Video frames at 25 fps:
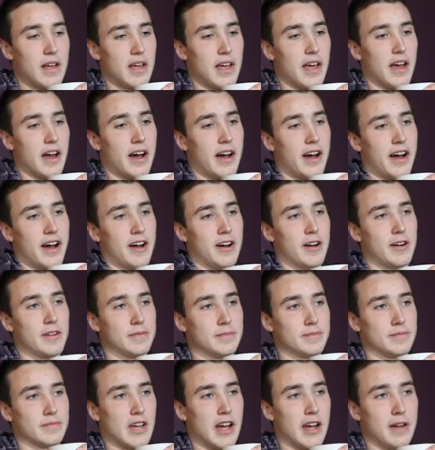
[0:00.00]

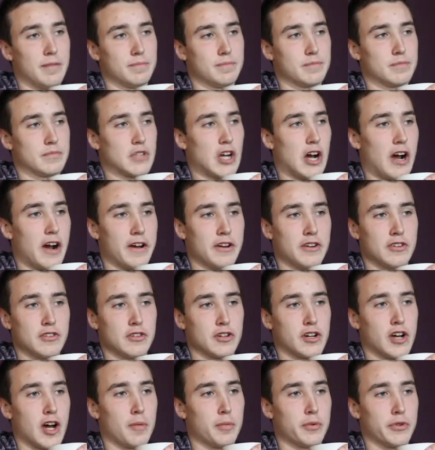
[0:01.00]
I'm talking to
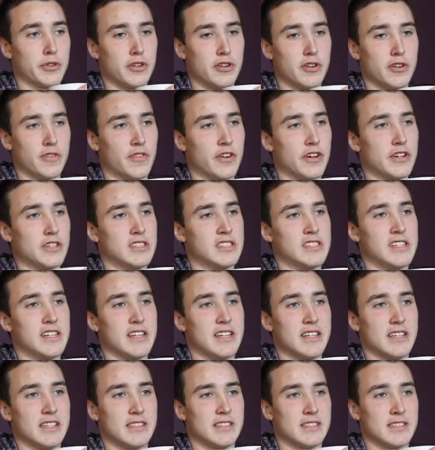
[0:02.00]
a couple
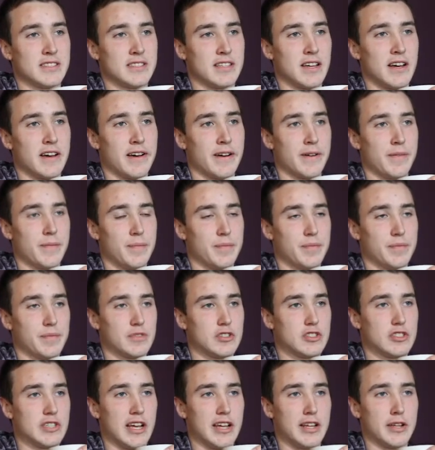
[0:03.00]
universities,
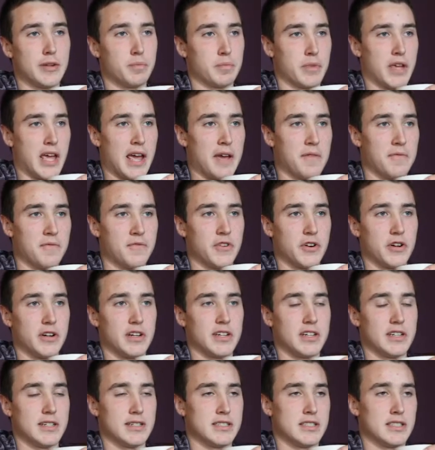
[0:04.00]
sending them game
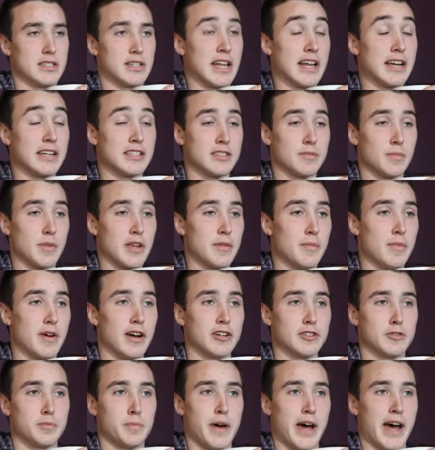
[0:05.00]
footage, getting some
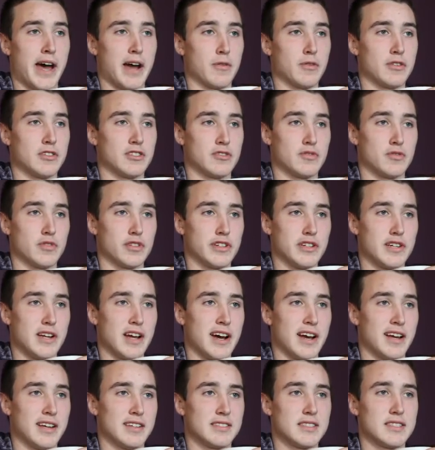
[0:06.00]
emails back, which is really
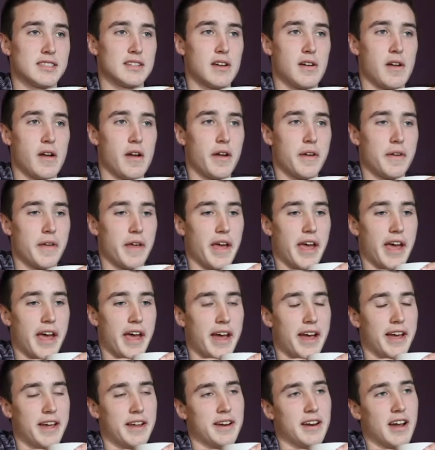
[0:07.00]
nice.
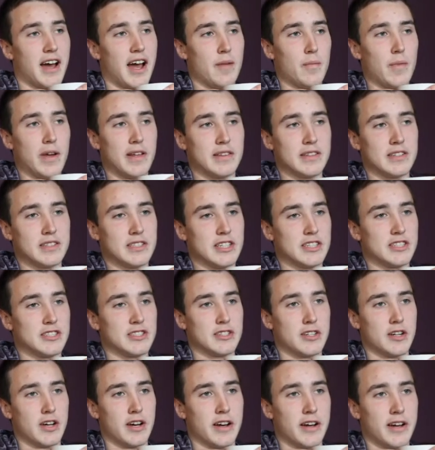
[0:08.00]
And I made the
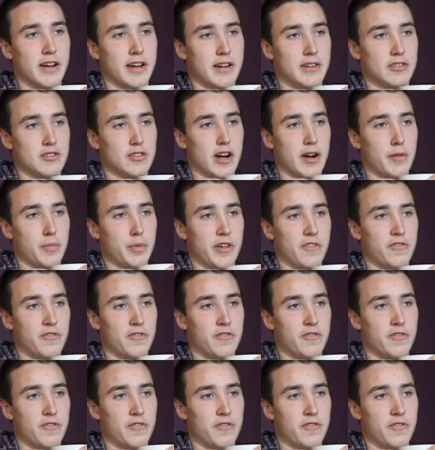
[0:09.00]
decision to try to play